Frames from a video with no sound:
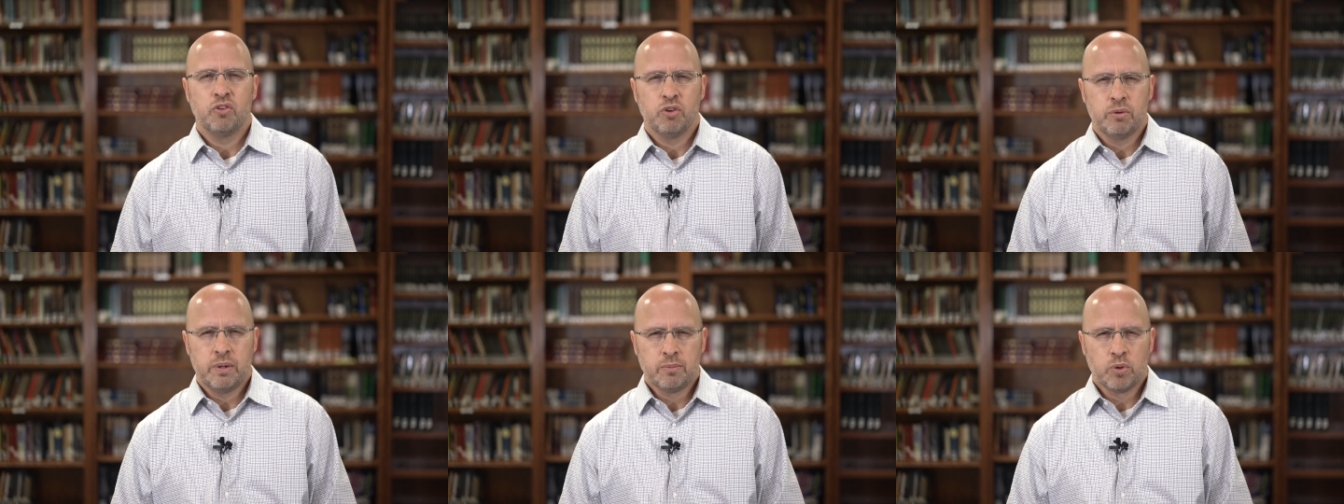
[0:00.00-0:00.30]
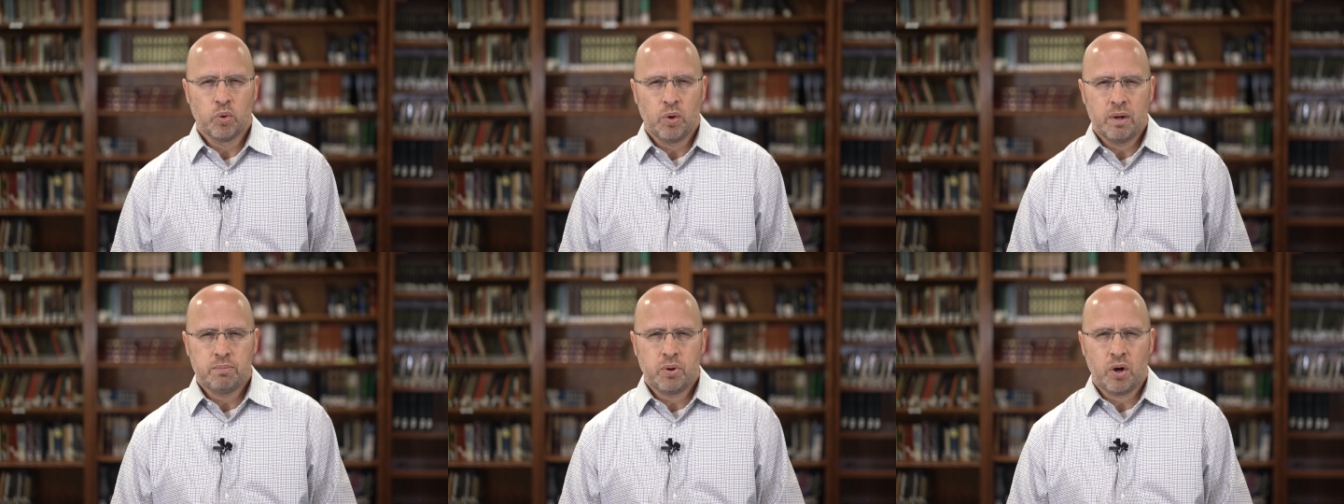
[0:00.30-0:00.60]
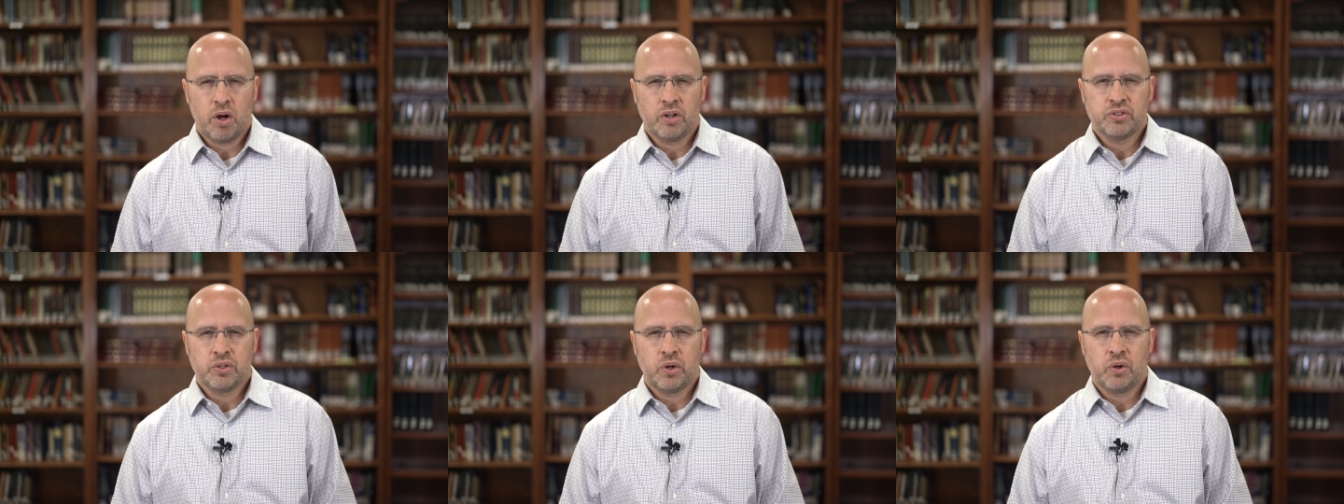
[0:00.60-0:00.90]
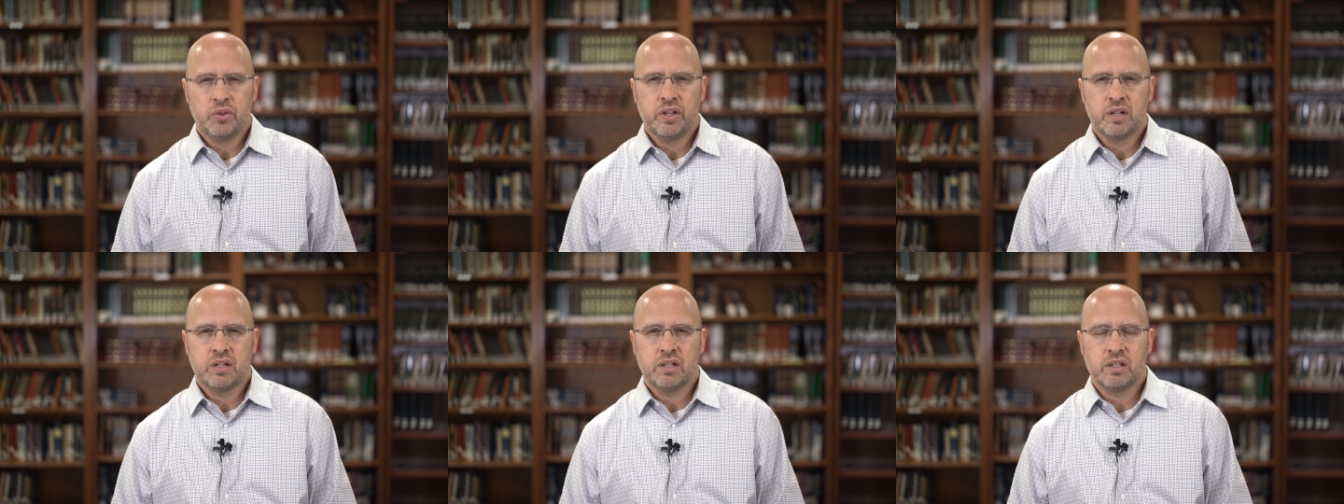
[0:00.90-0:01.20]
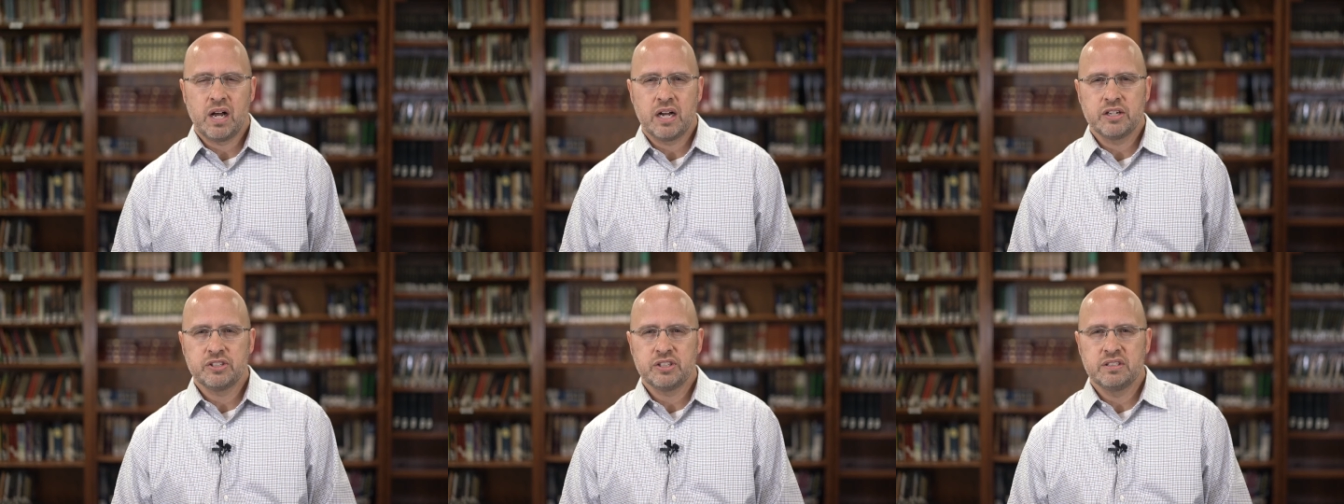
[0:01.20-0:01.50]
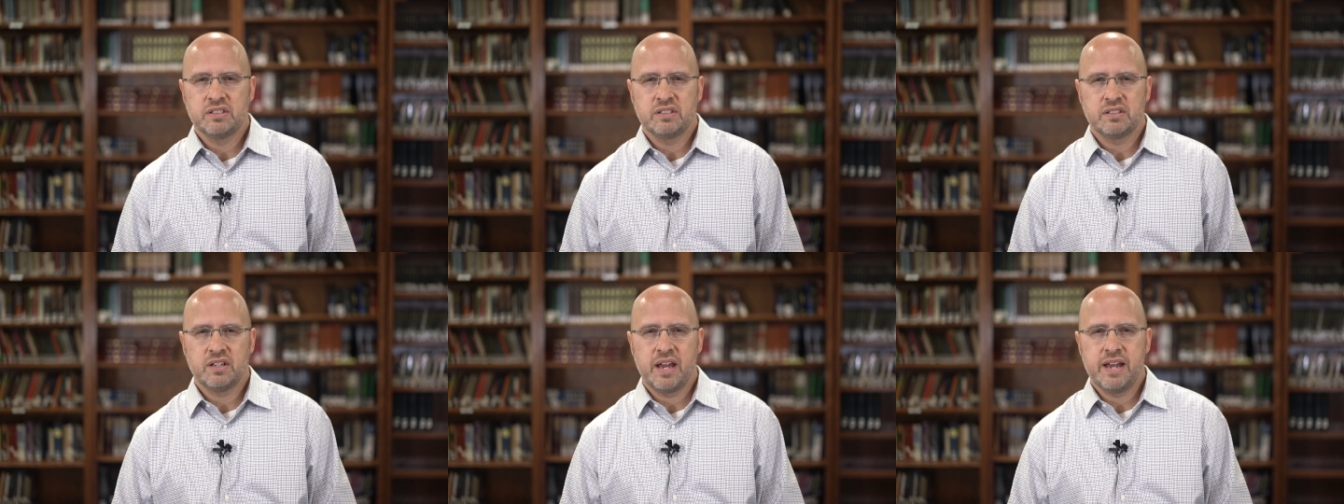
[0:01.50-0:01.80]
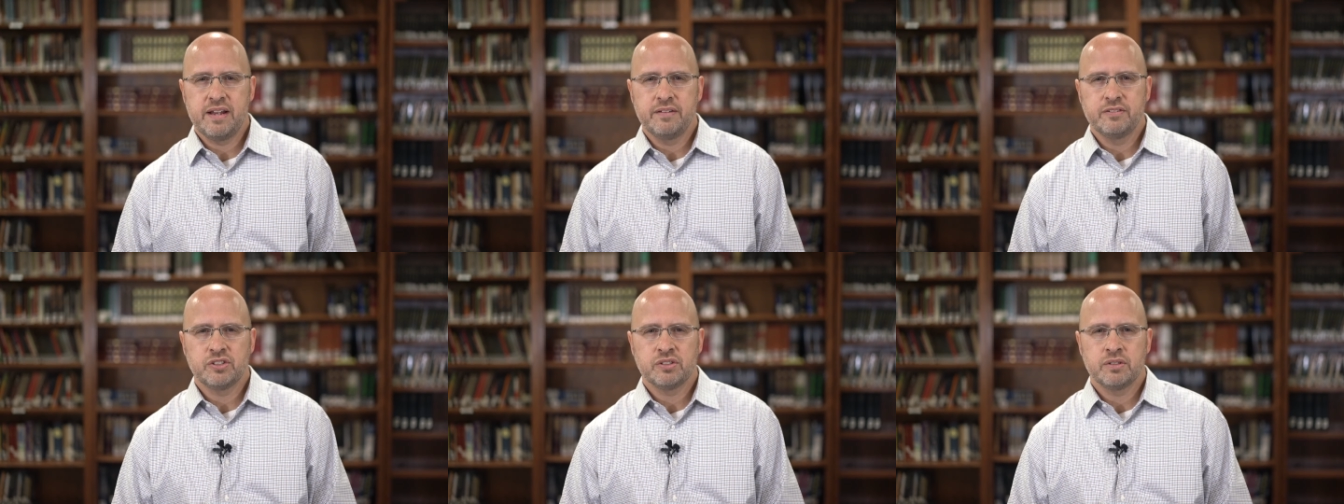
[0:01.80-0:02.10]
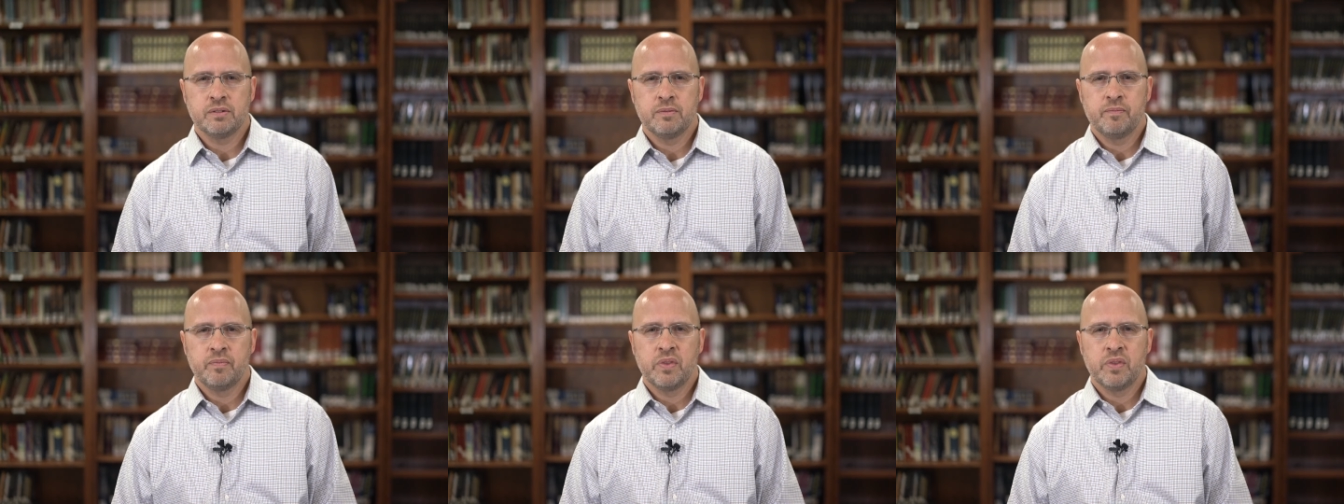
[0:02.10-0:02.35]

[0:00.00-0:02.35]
Remember what Paul told the Colossian slaves